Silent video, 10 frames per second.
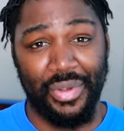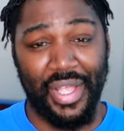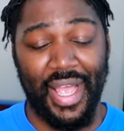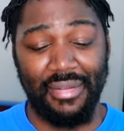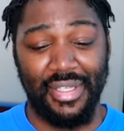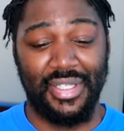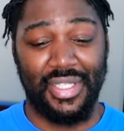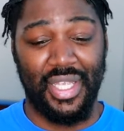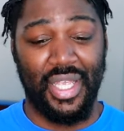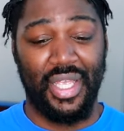where they had to
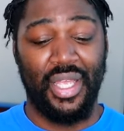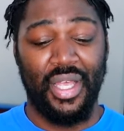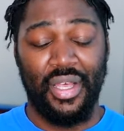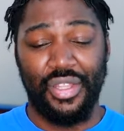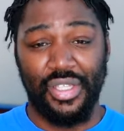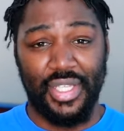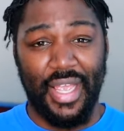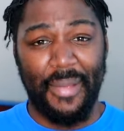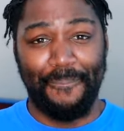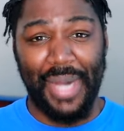see the
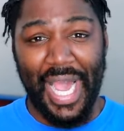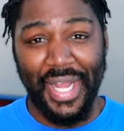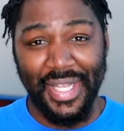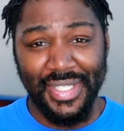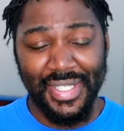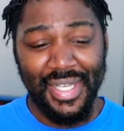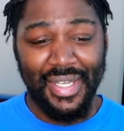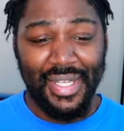dead bodies.